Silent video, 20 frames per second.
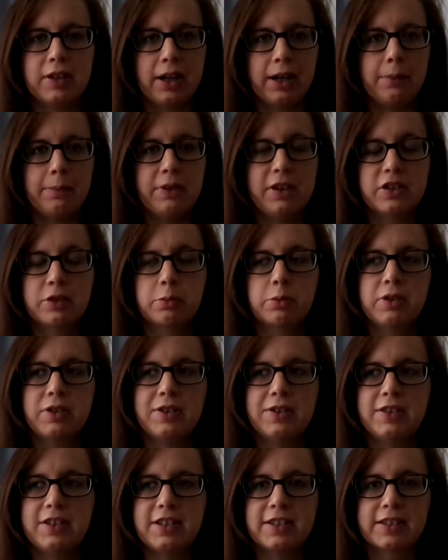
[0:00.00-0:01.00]
um, this was
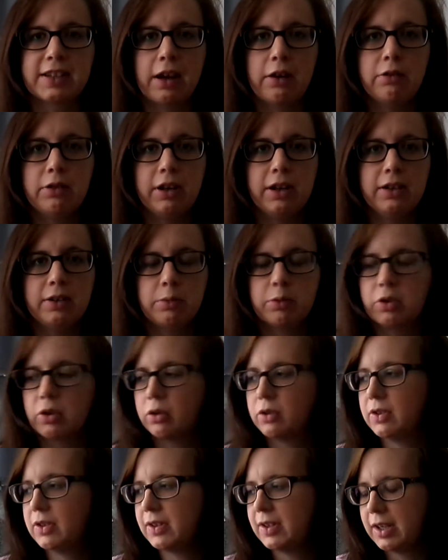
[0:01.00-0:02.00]
discounted, it was
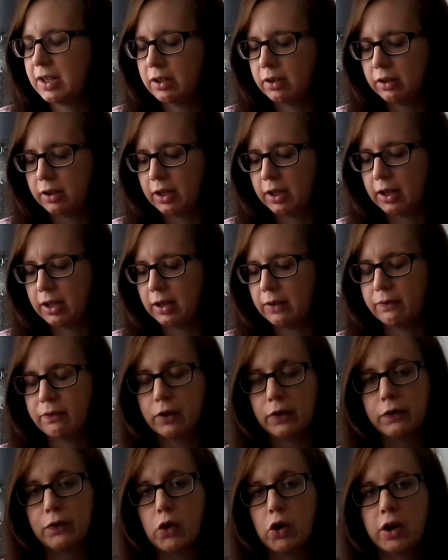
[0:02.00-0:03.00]
on sale uh, for
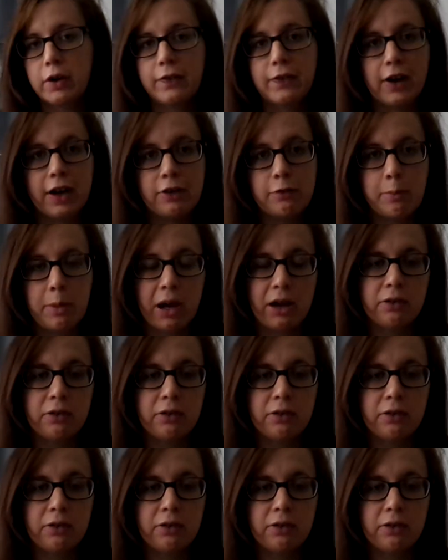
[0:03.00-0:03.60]
£45